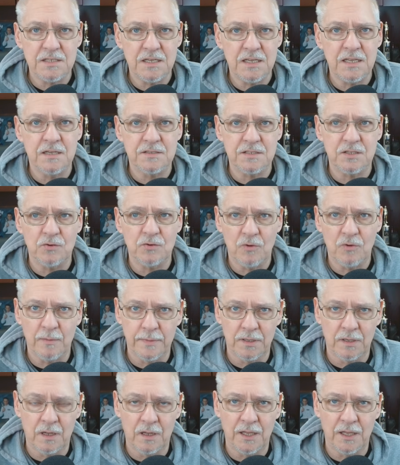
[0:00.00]
He is a
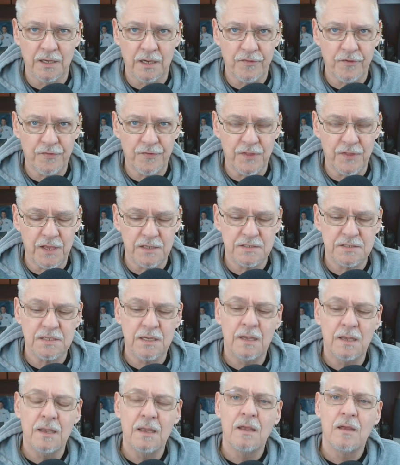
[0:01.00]
criminal and other things,
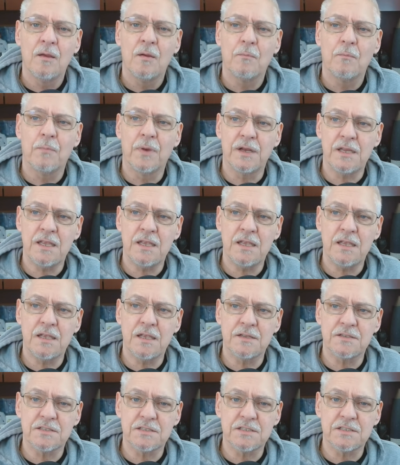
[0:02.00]
but he
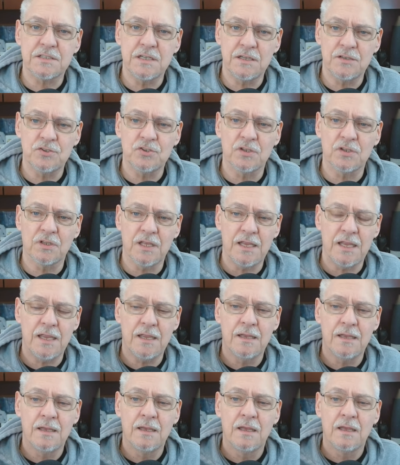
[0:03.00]
is essentially